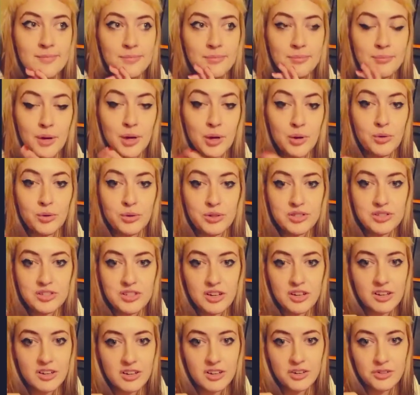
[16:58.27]
my oldest
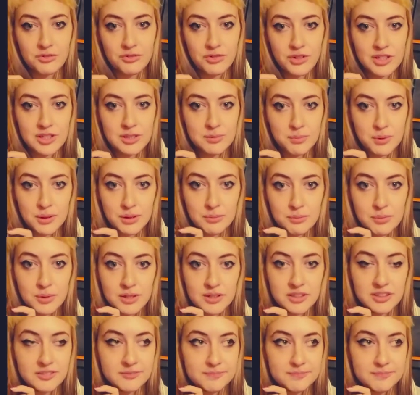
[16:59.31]
daughter on Facebook, but